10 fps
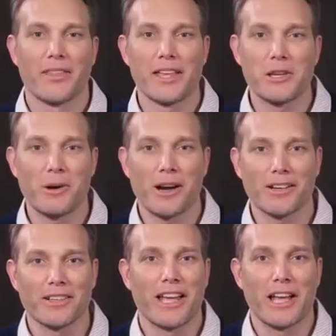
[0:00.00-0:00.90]
Thank you,
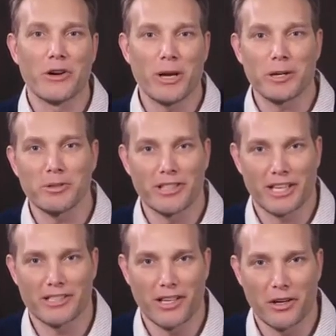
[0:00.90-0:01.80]
Aaron. Incredible
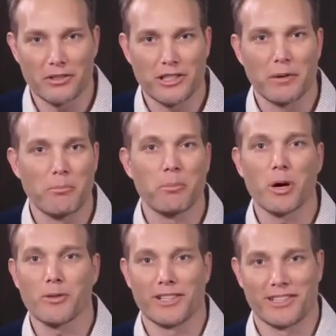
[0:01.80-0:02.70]
technology,
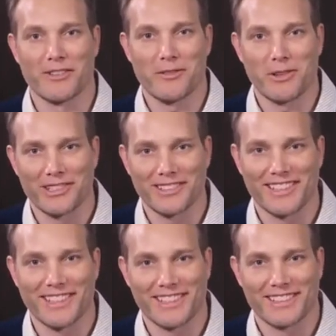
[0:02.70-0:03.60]
perfect for a
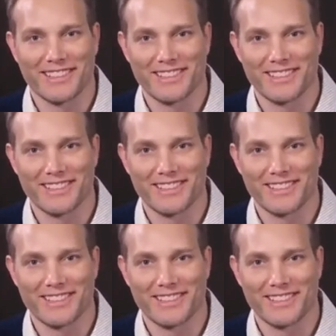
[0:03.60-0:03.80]
sneak.